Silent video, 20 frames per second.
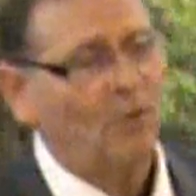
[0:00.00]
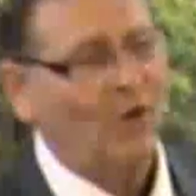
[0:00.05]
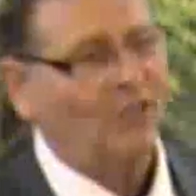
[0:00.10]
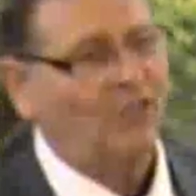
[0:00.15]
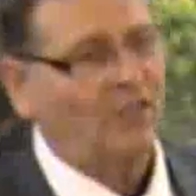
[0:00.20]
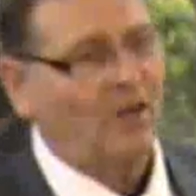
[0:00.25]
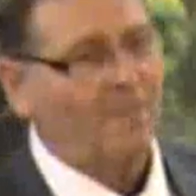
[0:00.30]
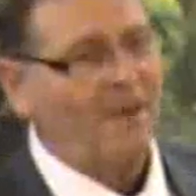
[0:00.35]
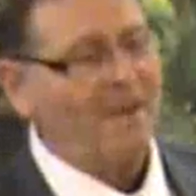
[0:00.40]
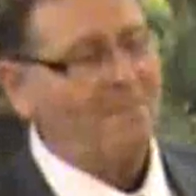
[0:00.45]

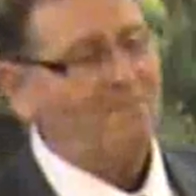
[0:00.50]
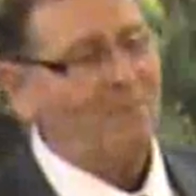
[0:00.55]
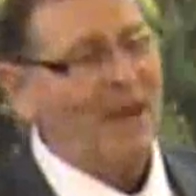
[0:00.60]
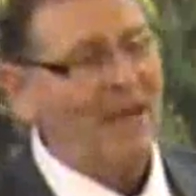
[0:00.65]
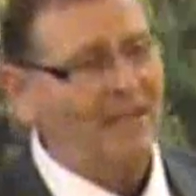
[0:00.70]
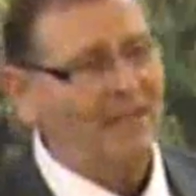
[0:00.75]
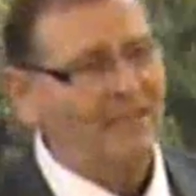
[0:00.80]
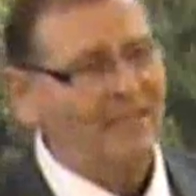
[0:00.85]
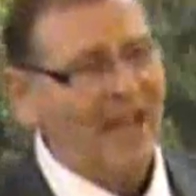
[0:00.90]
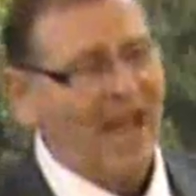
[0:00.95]
was to be
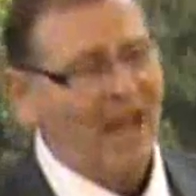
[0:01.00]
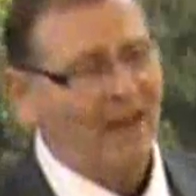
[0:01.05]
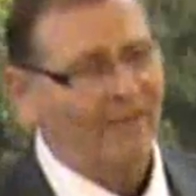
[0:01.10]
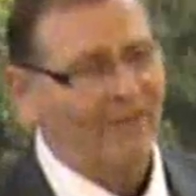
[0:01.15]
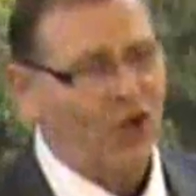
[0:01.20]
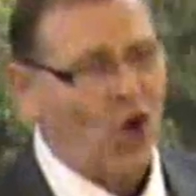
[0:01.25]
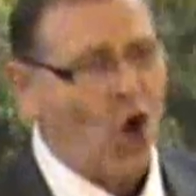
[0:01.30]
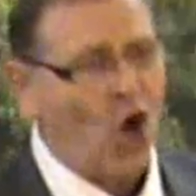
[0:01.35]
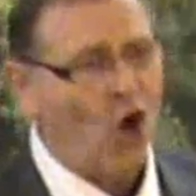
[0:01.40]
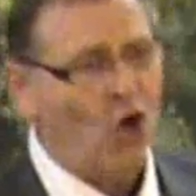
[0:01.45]
beaten out
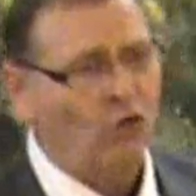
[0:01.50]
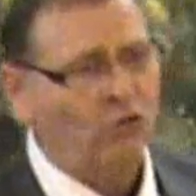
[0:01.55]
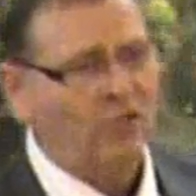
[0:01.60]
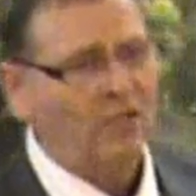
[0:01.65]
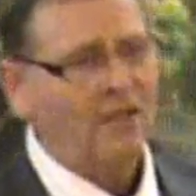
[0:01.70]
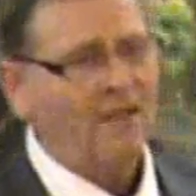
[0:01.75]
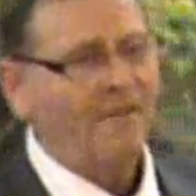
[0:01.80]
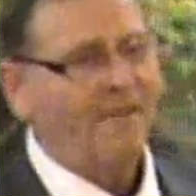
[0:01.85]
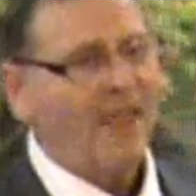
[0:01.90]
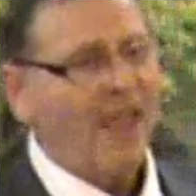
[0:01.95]
of
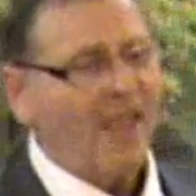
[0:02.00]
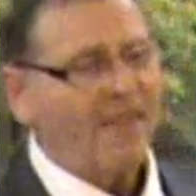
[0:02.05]
gold.